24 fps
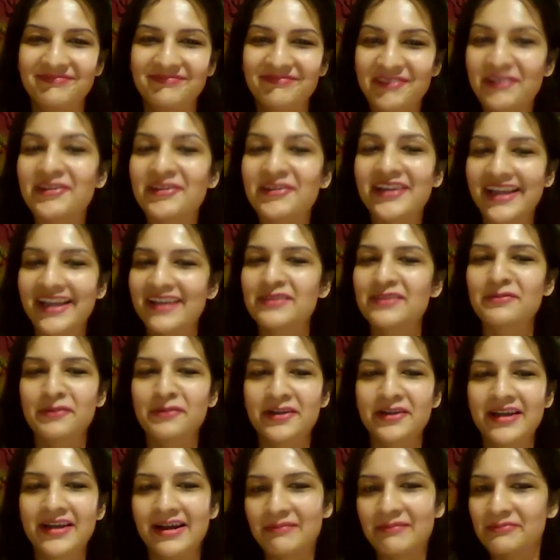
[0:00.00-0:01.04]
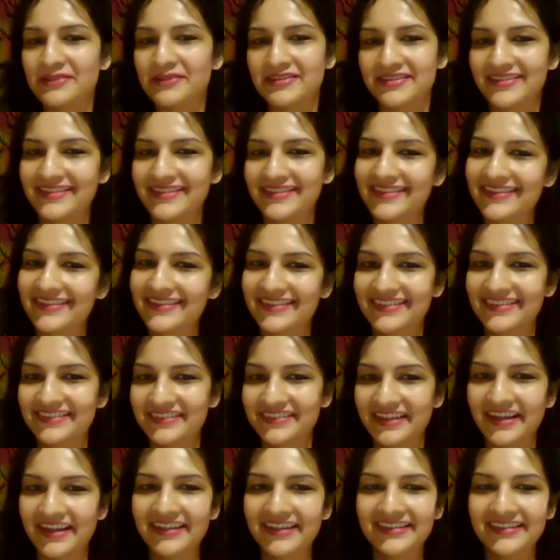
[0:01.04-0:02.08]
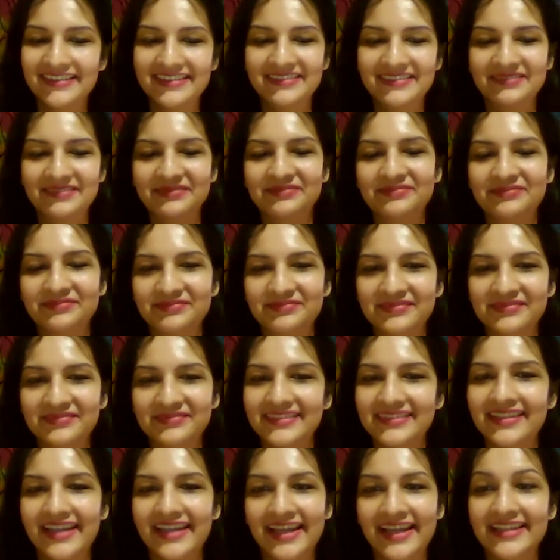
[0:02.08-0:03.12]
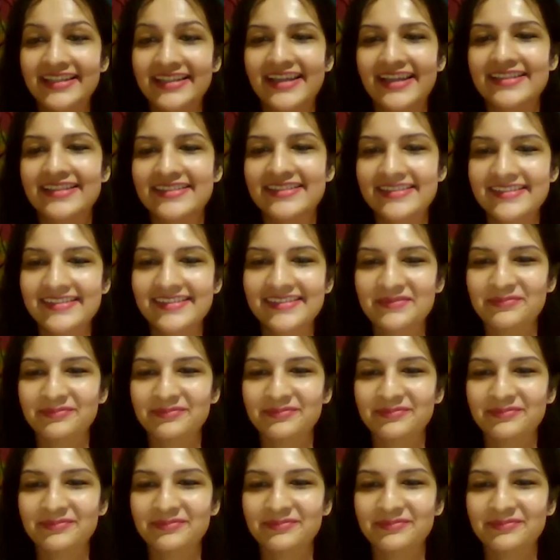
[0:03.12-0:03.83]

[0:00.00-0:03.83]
You can guess what happens, right? Any guesses?